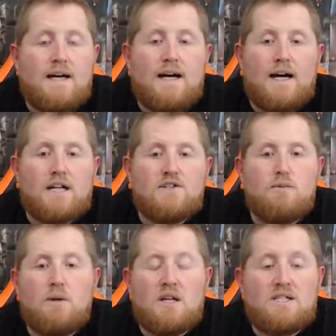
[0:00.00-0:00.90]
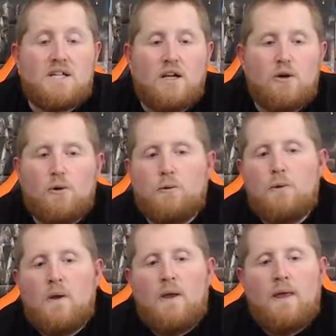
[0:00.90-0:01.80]
Super Nintendo
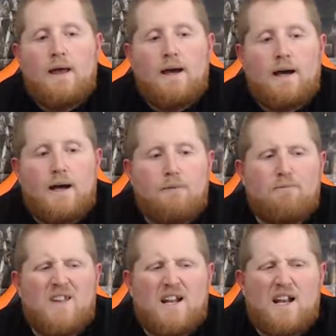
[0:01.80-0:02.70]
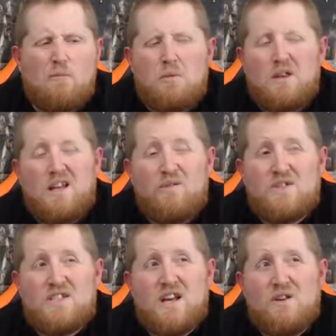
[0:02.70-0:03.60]
that I believe
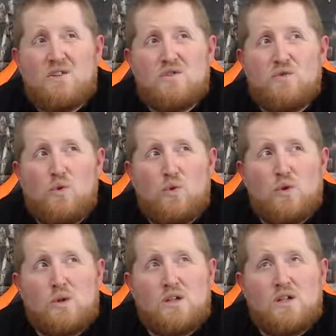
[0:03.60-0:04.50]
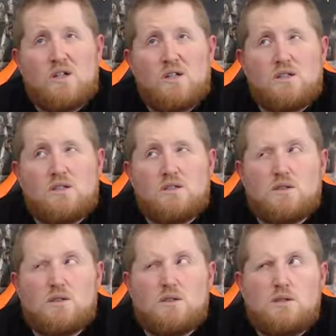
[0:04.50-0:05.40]
sells
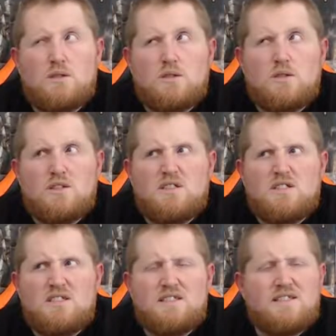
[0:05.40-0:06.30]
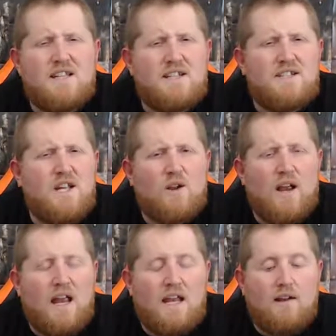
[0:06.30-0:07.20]
for $60 or
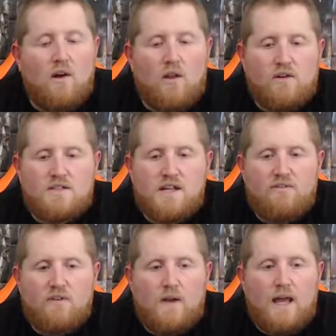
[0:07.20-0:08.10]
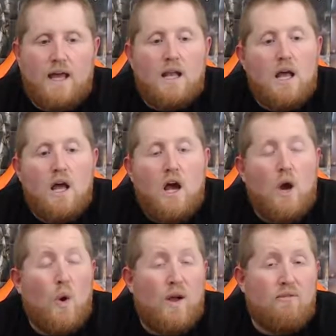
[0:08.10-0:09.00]
$80, I forget.
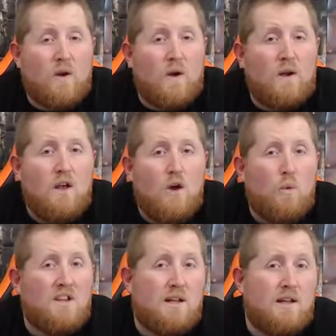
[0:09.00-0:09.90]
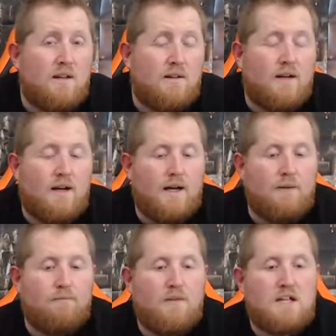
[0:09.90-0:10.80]
However, with the
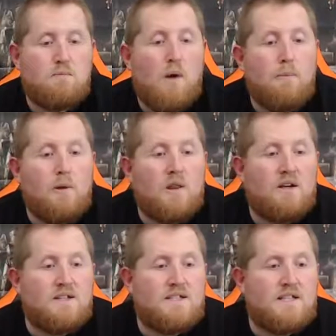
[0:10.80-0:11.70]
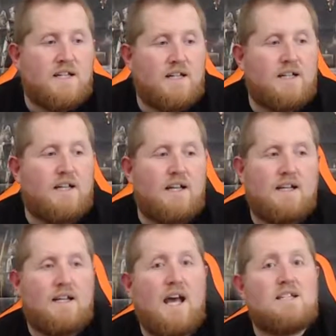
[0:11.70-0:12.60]
as popular as the
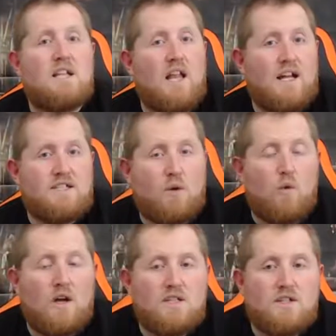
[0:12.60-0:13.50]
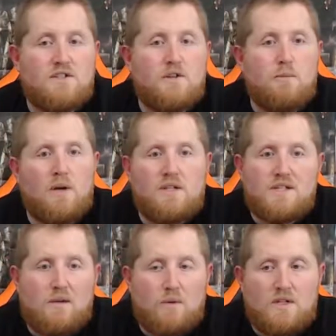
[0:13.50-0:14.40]
NES Classic was, the Super
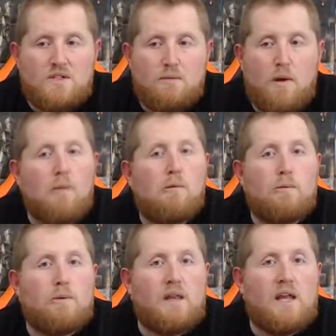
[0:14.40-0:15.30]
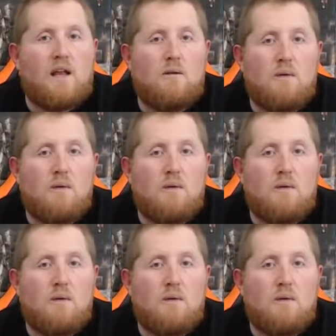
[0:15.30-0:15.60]
Nintendo one's probably going to be